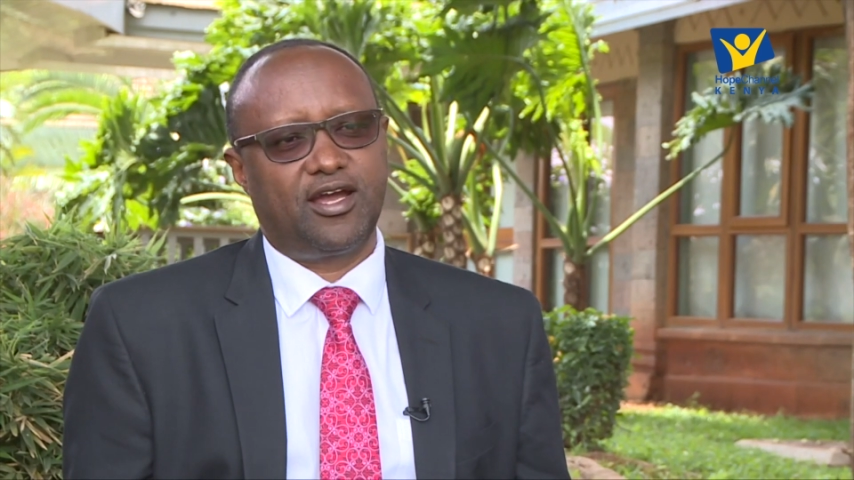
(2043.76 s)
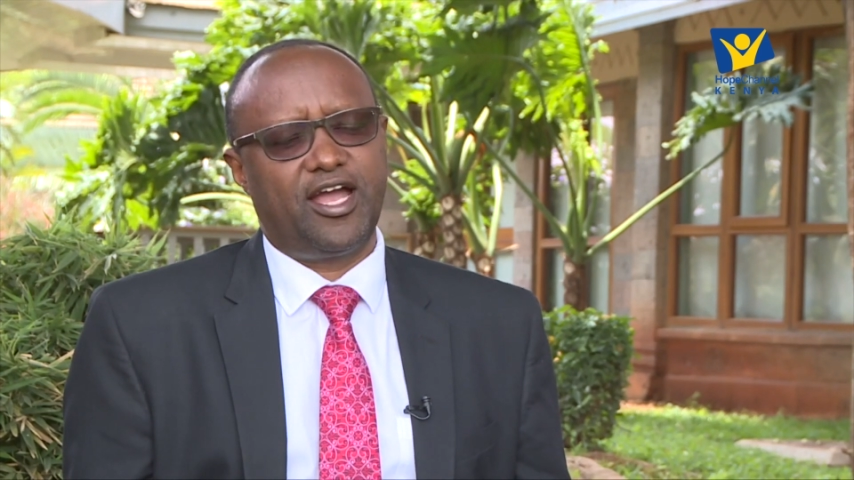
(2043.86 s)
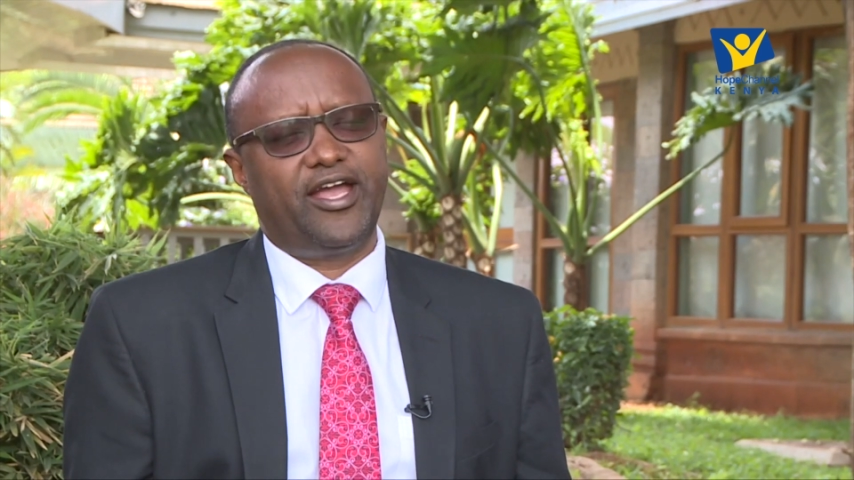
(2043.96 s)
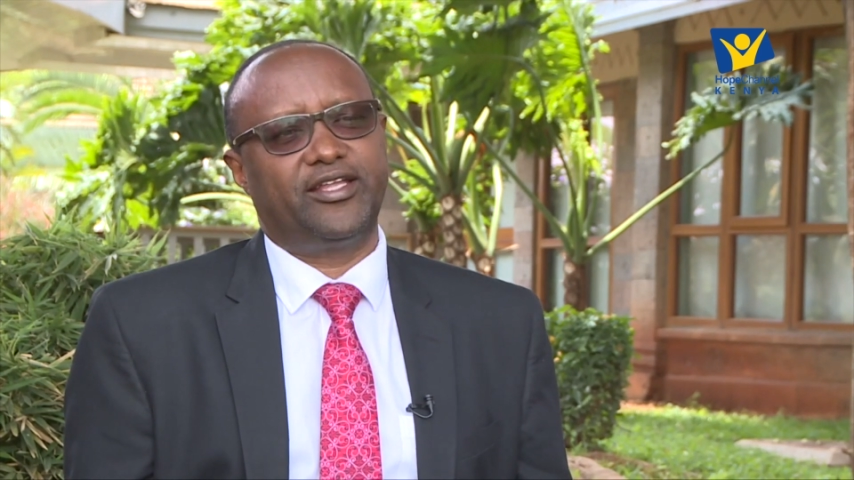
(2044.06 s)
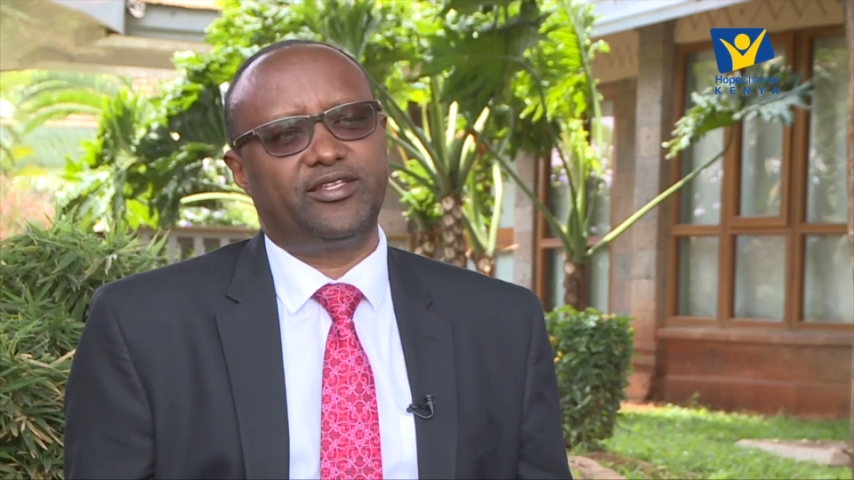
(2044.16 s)

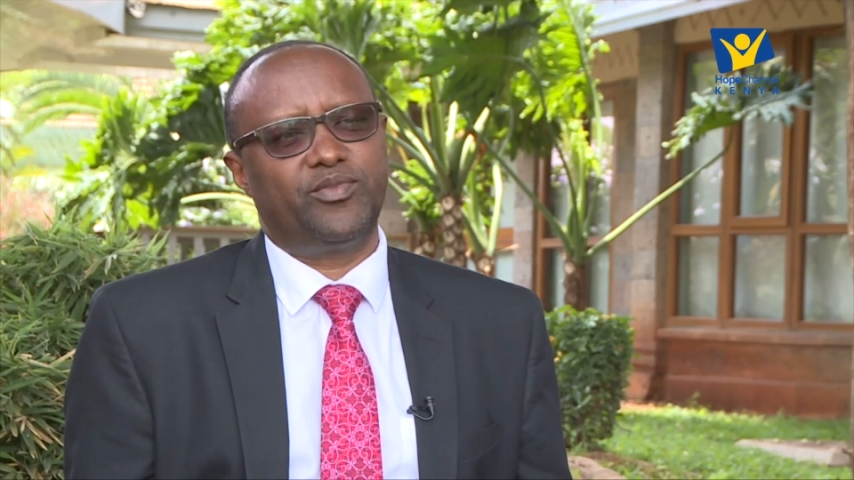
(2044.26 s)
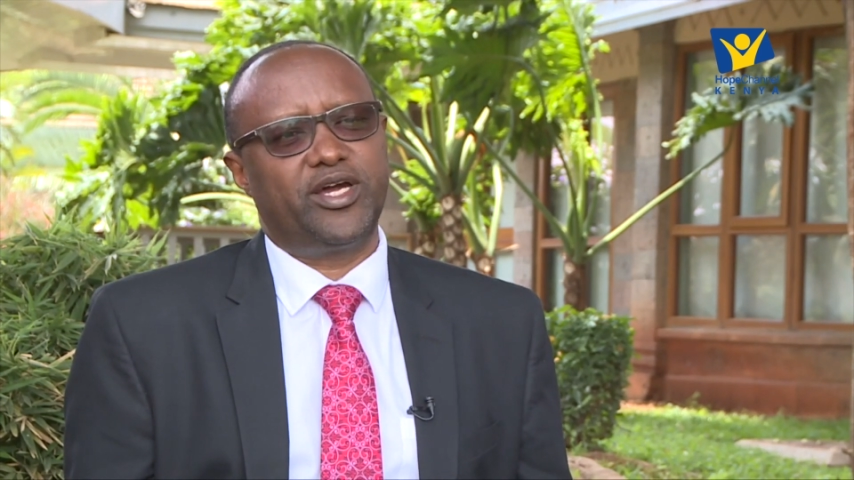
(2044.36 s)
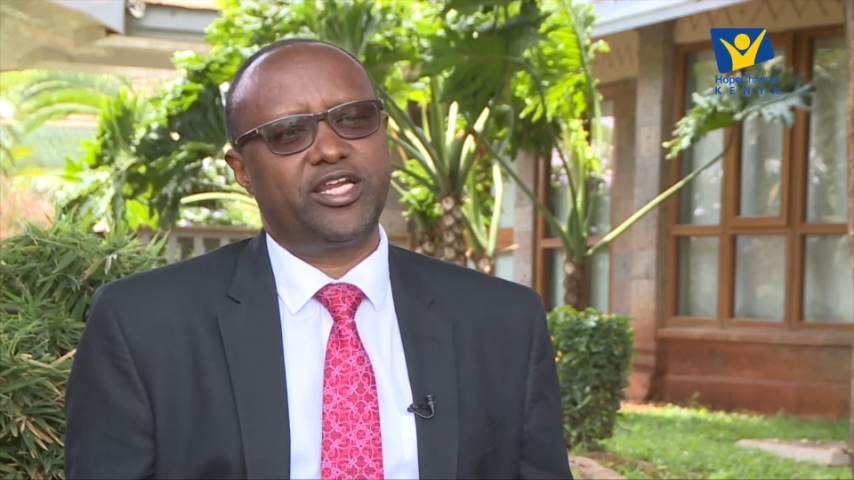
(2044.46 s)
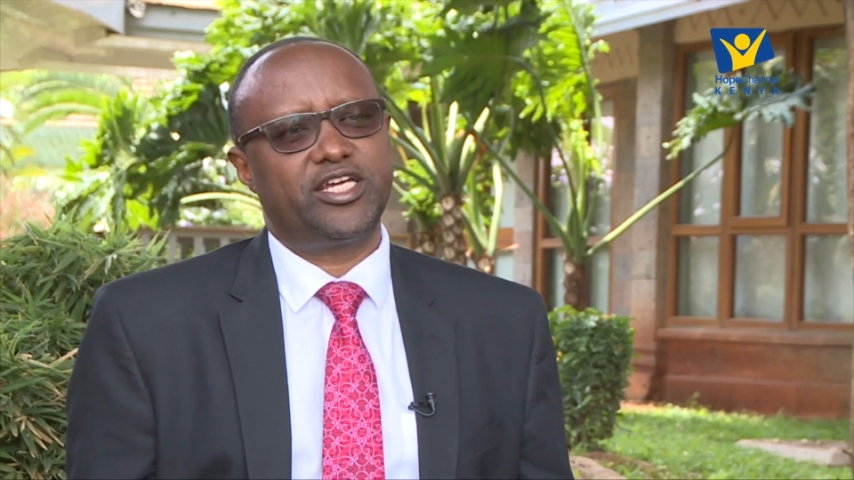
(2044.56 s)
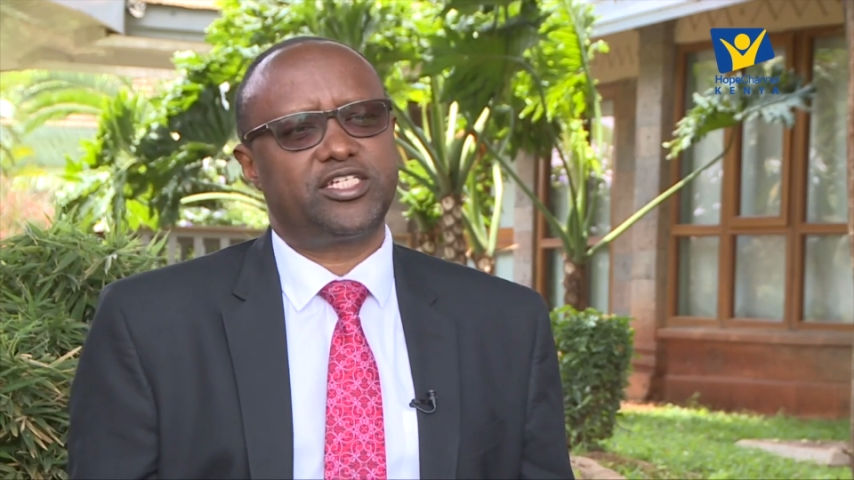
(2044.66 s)
I had
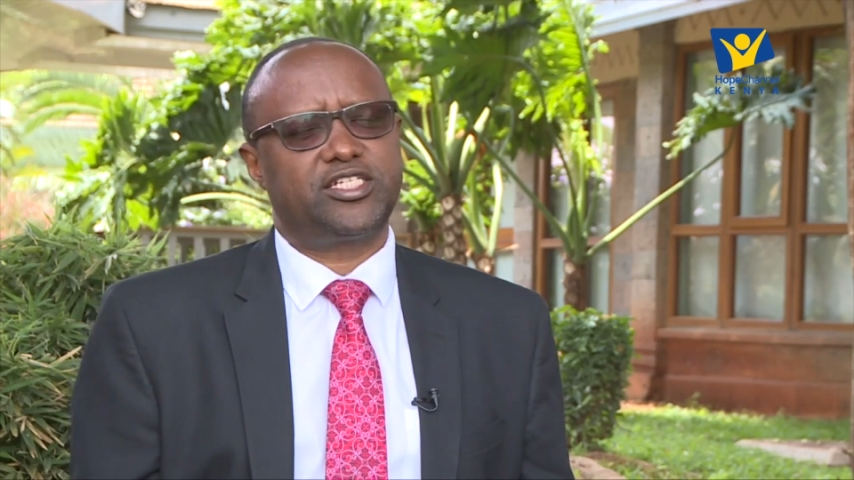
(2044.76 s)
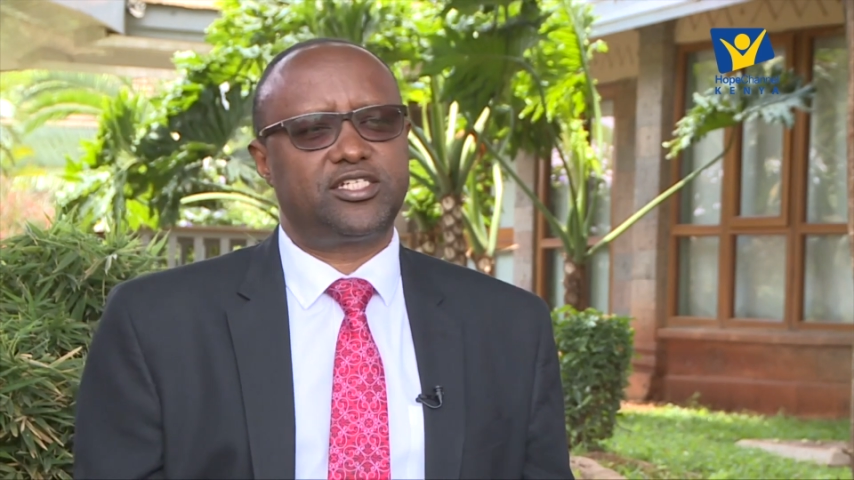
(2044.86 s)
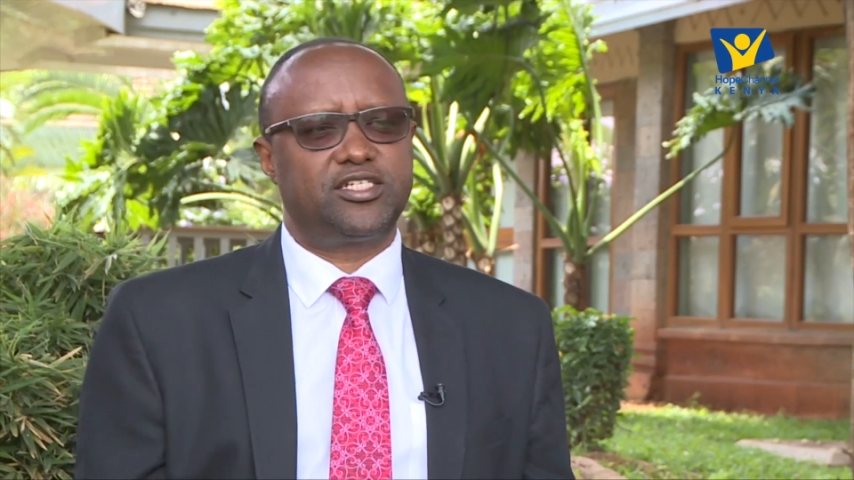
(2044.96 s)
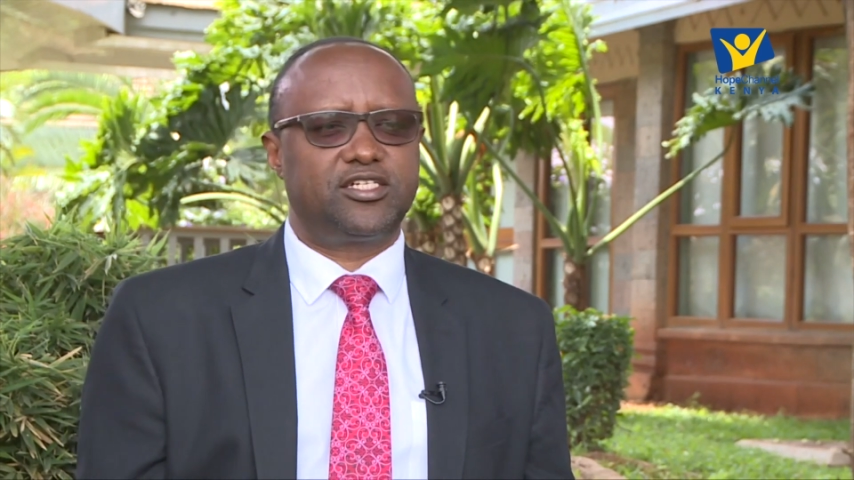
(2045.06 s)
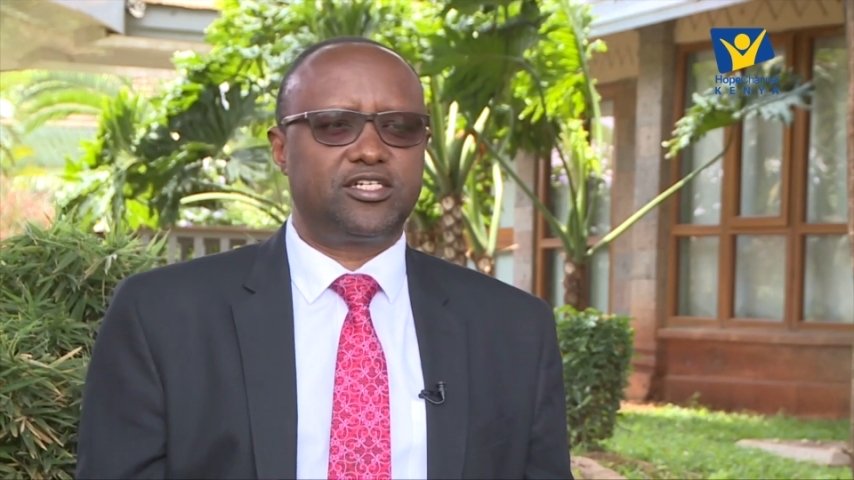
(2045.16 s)
managed